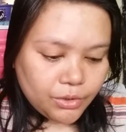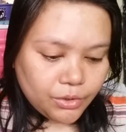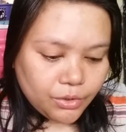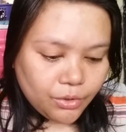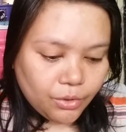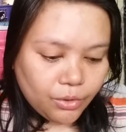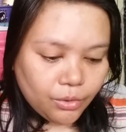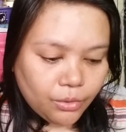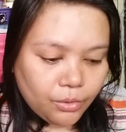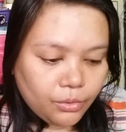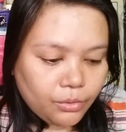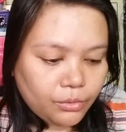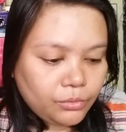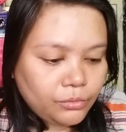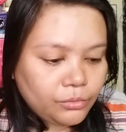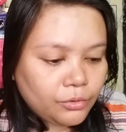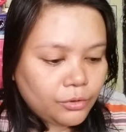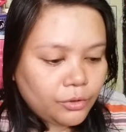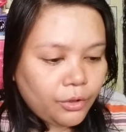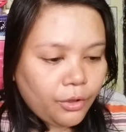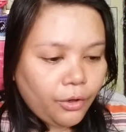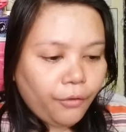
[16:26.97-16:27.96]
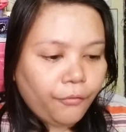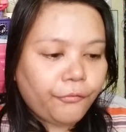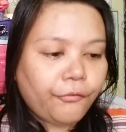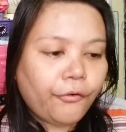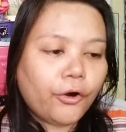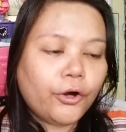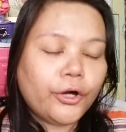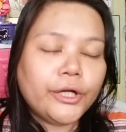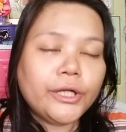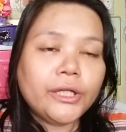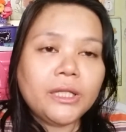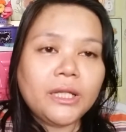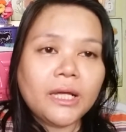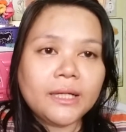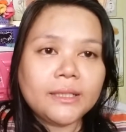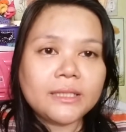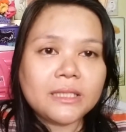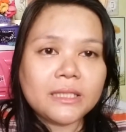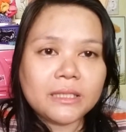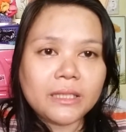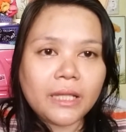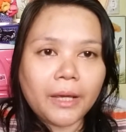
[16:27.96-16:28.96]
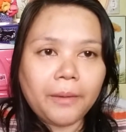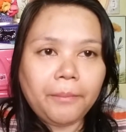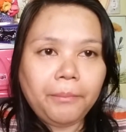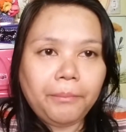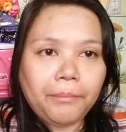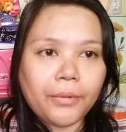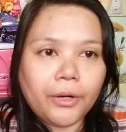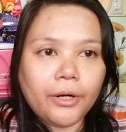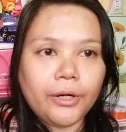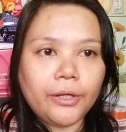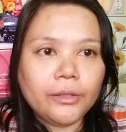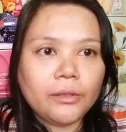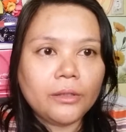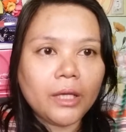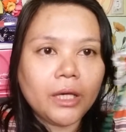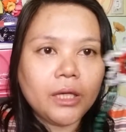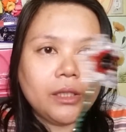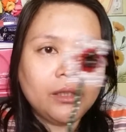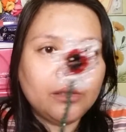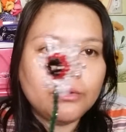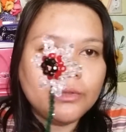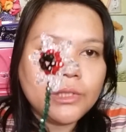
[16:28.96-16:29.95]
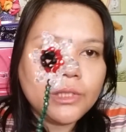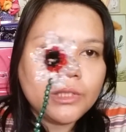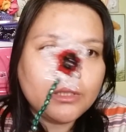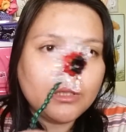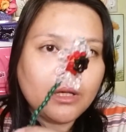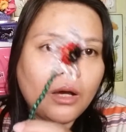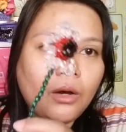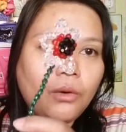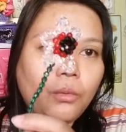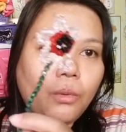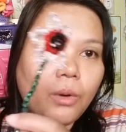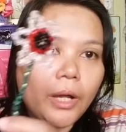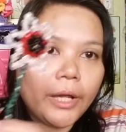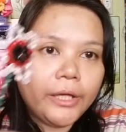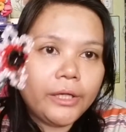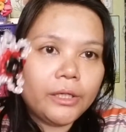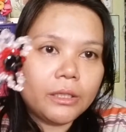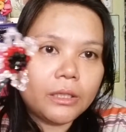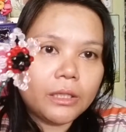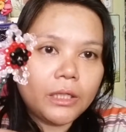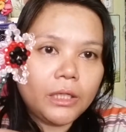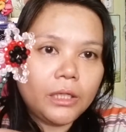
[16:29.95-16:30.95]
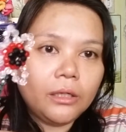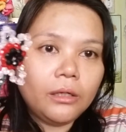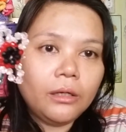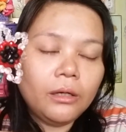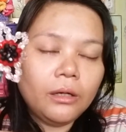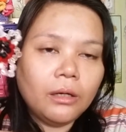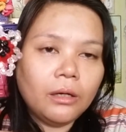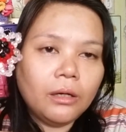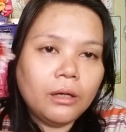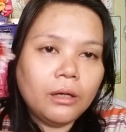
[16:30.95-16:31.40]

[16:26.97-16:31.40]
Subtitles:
So for that stem part, I use a wiring